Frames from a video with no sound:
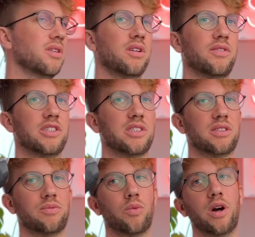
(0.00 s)
This is
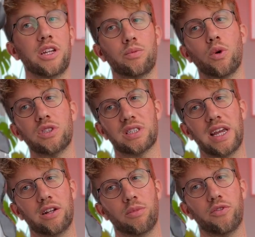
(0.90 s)
what I was
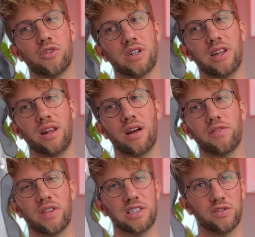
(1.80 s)
skating on before, and I
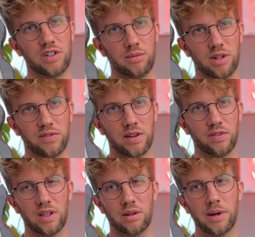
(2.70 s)
loved this frame. I loved
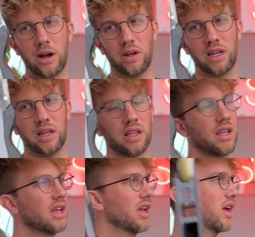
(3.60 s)
everything about it.
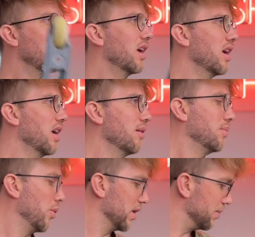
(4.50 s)
Uh,
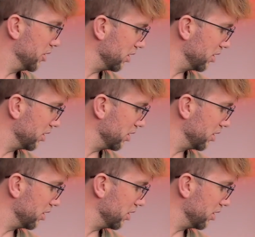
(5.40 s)
but when I put it on